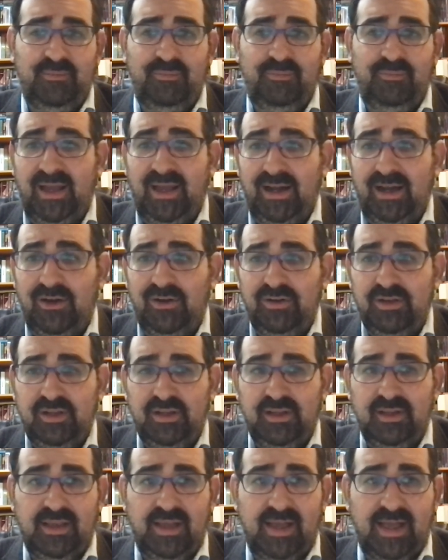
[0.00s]
about
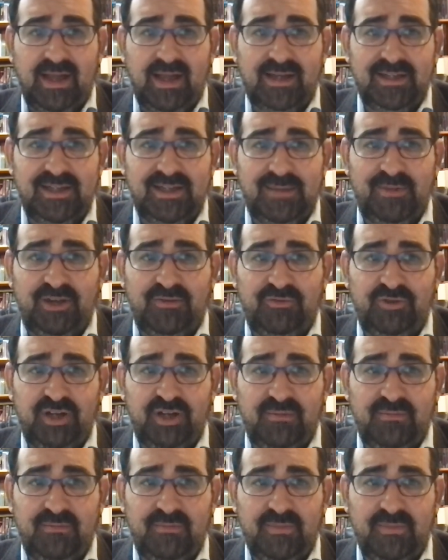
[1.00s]
academic
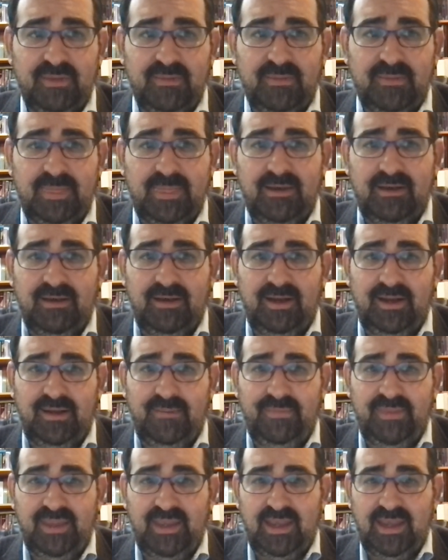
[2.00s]
freedom
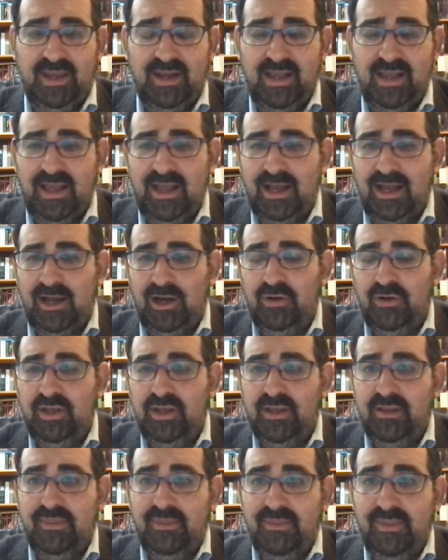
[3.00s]
um, and
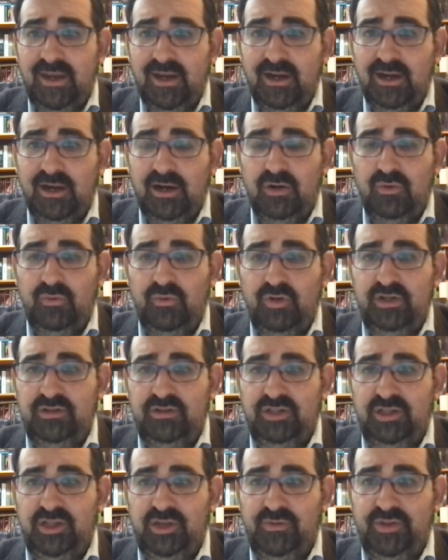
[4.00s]
how there, when
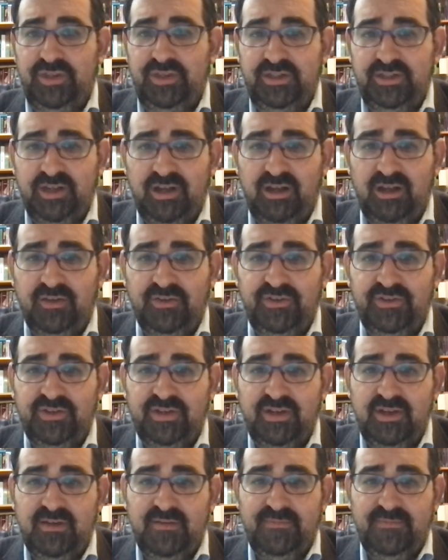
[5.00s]
you're dealing with
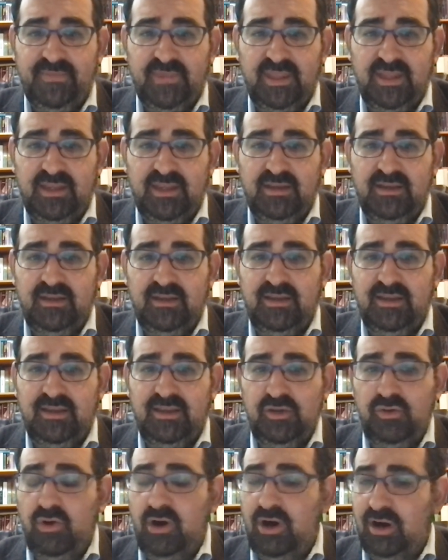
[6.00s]
adults,
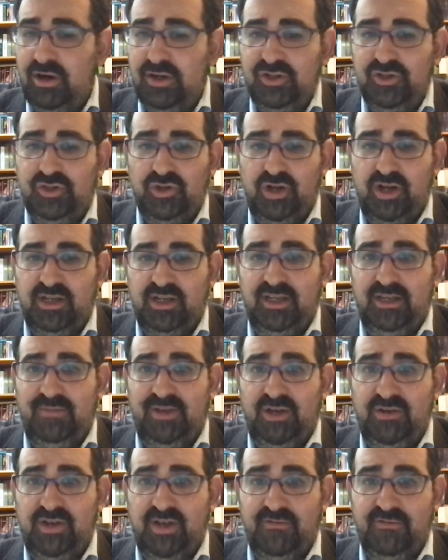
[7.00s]
you aren't talking
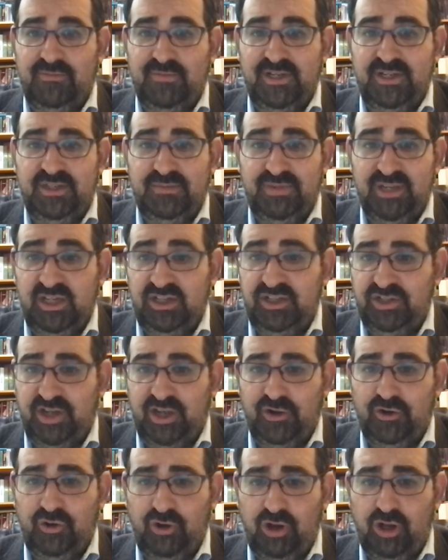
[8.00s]
about government speech
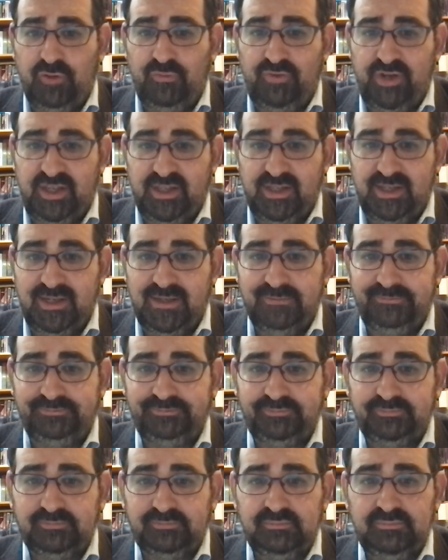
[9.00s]
at all, really.
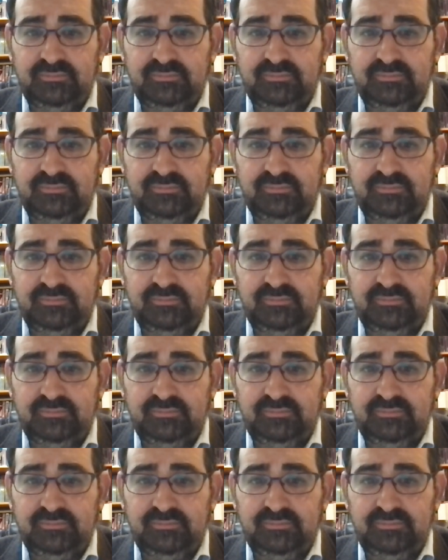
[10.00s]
